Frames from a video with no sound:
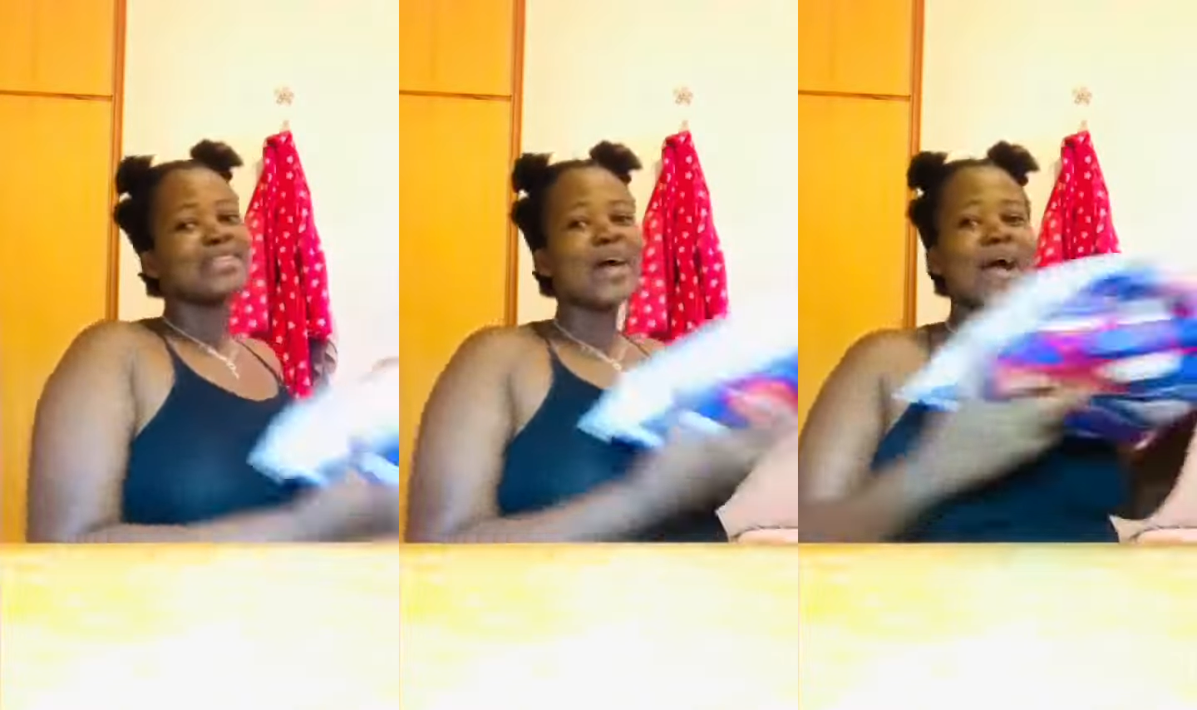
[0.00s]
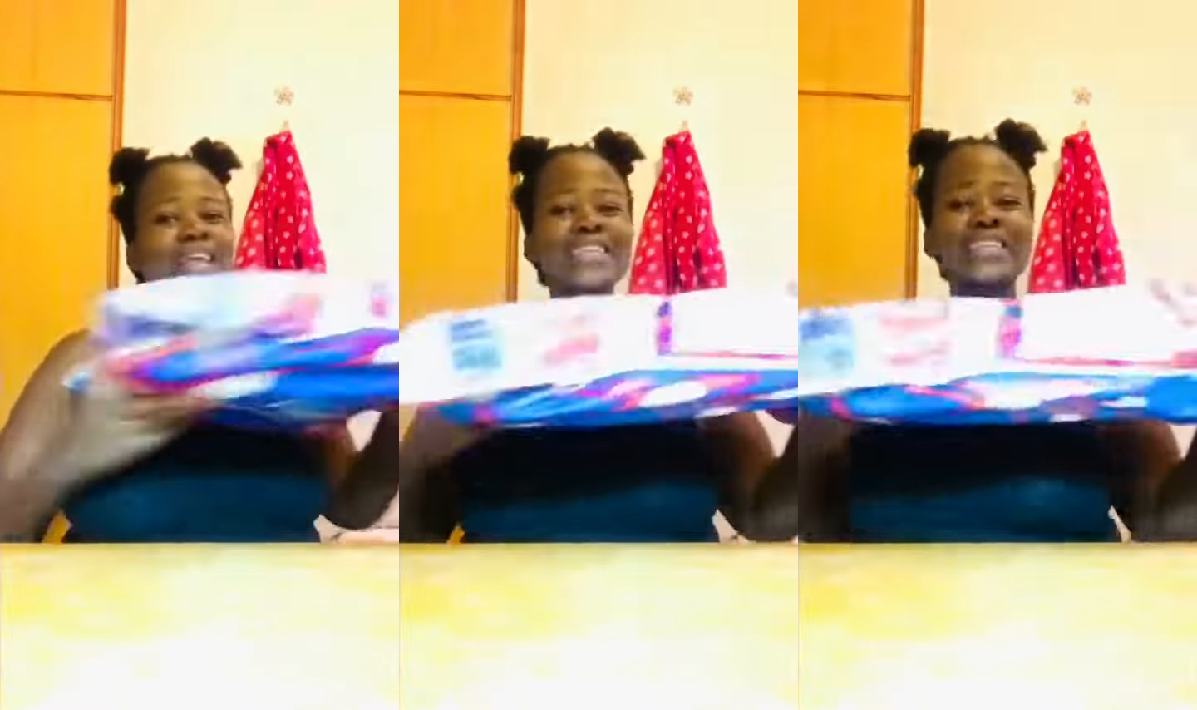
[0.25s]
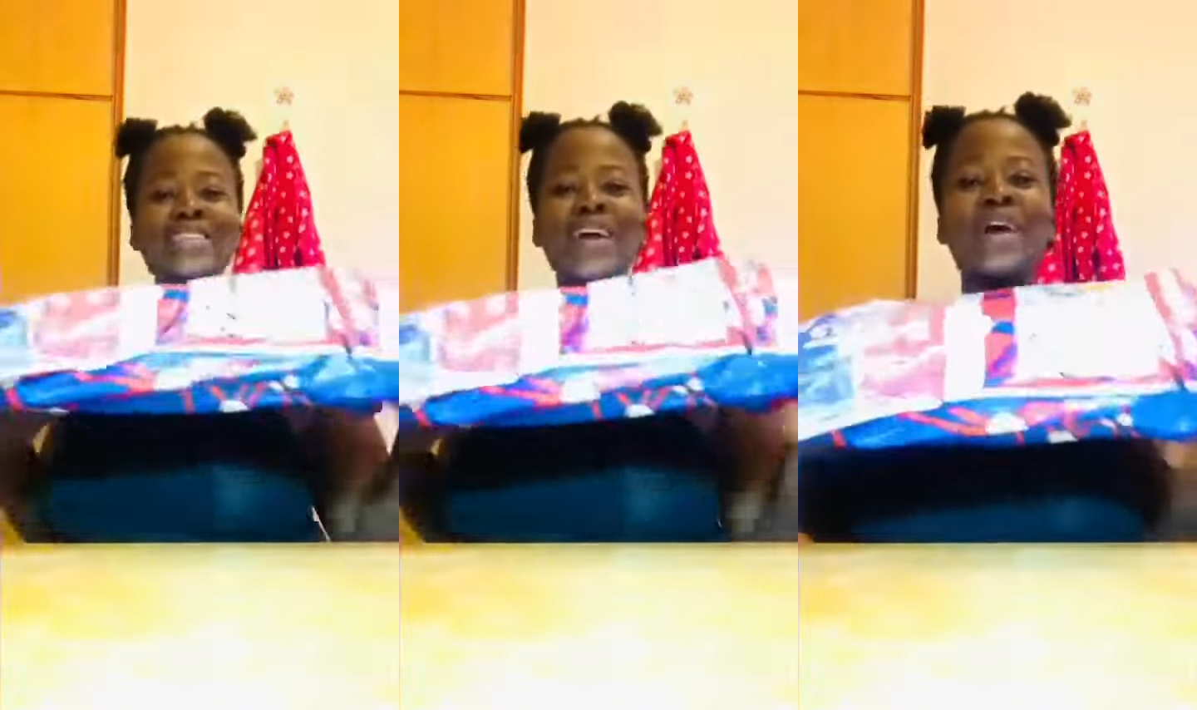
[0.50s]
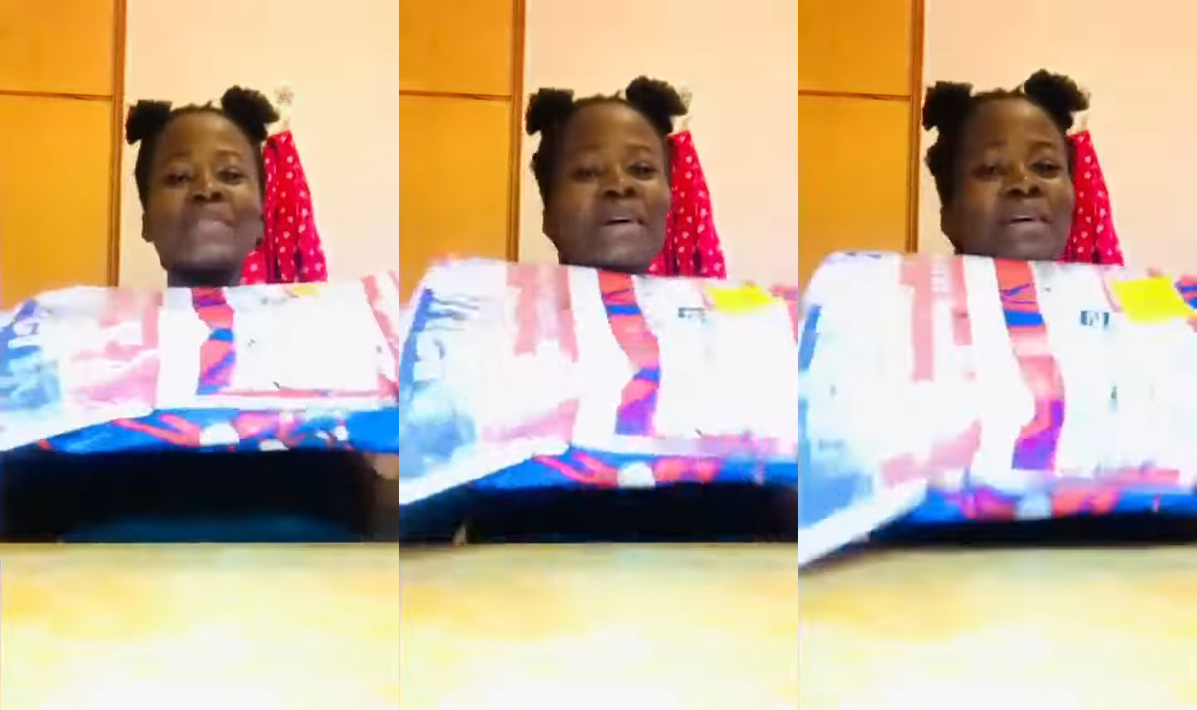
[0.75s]
So I
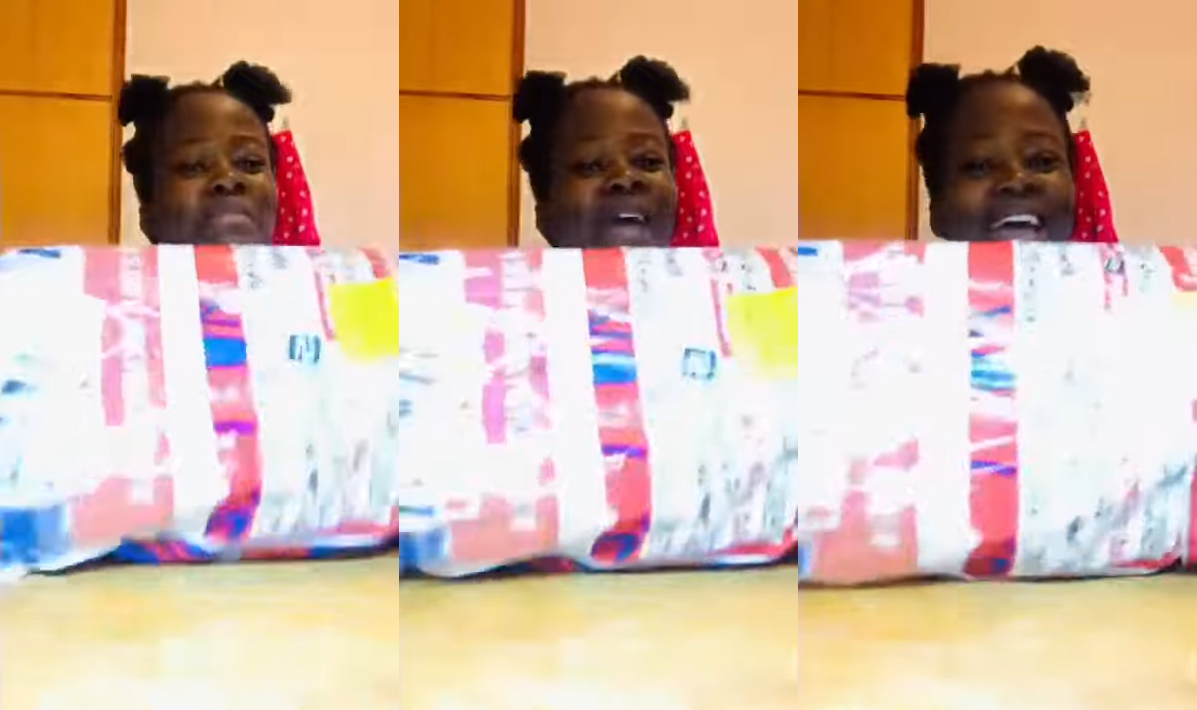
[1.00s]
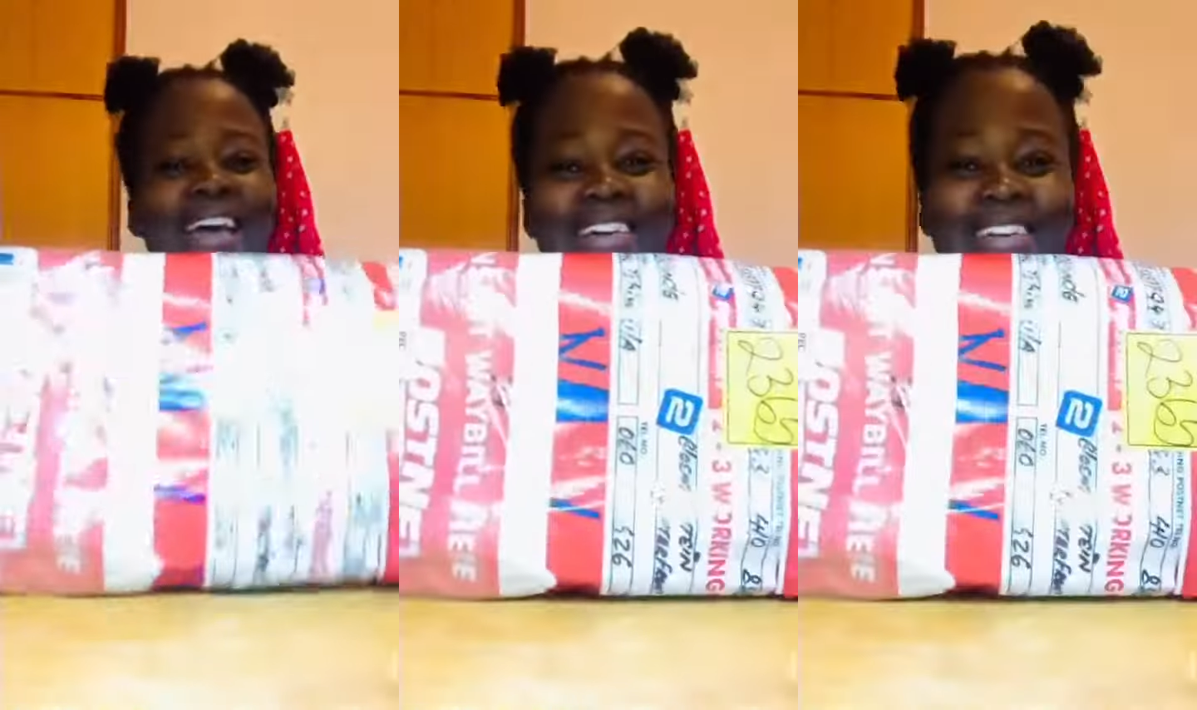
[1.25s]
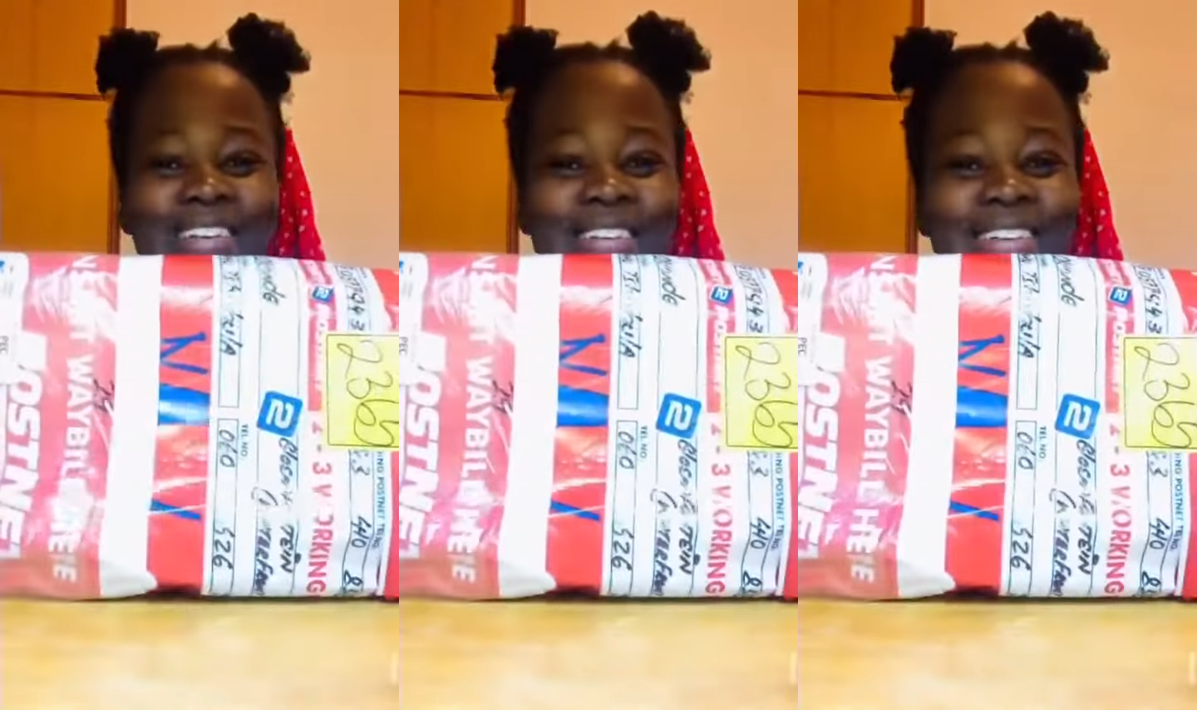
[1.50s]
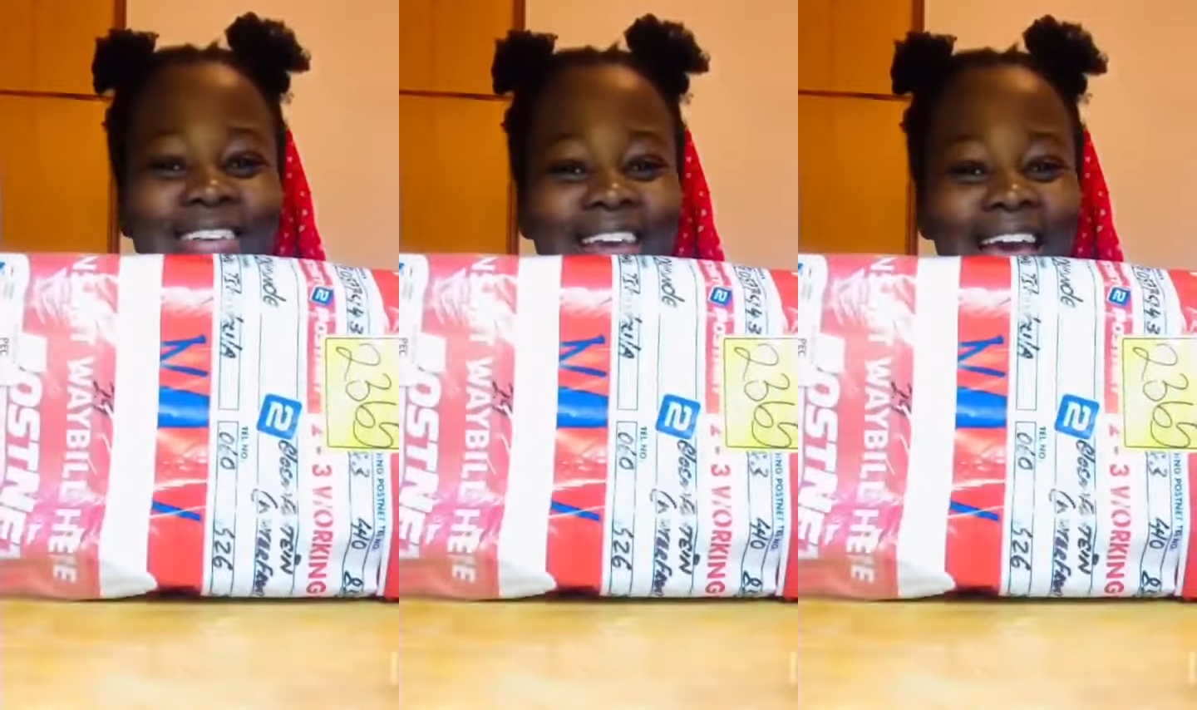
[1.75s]
just got my package
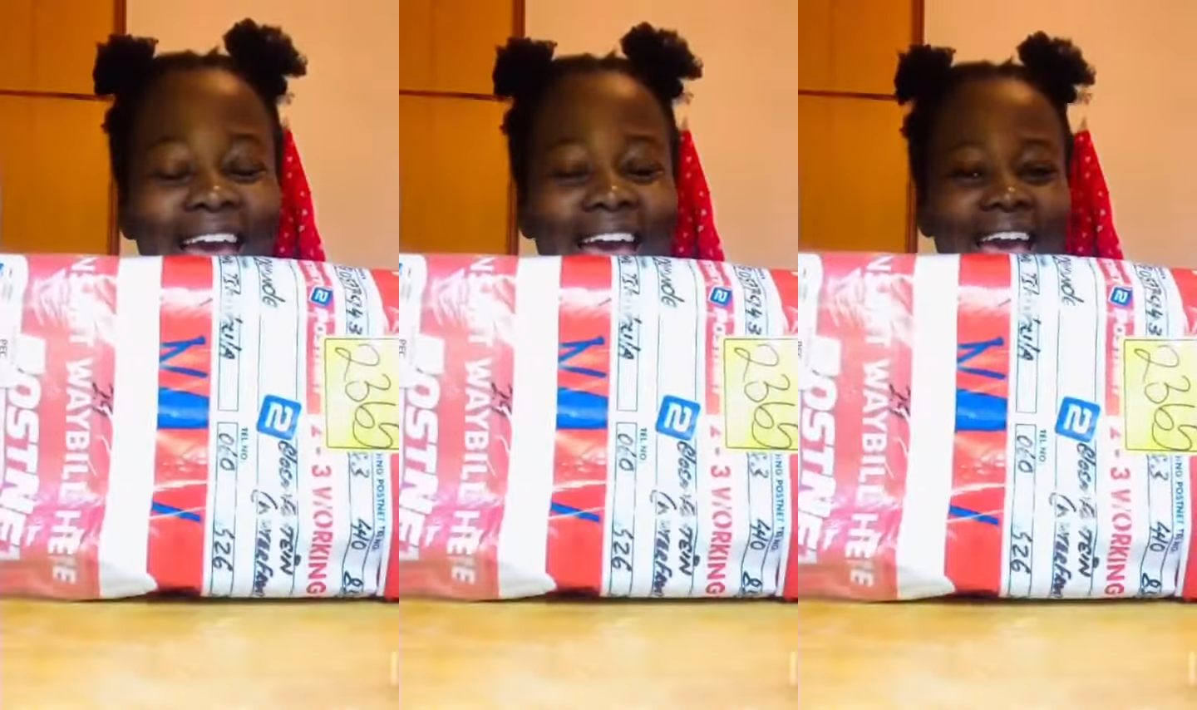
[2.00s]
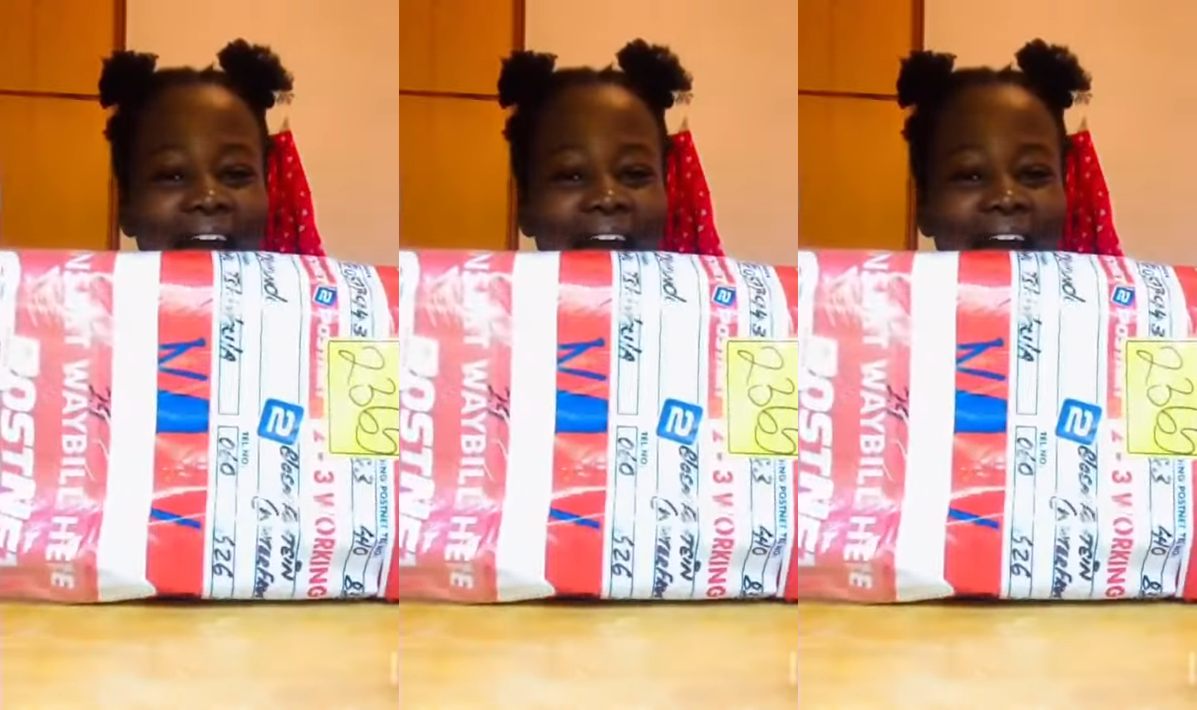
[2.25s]
today.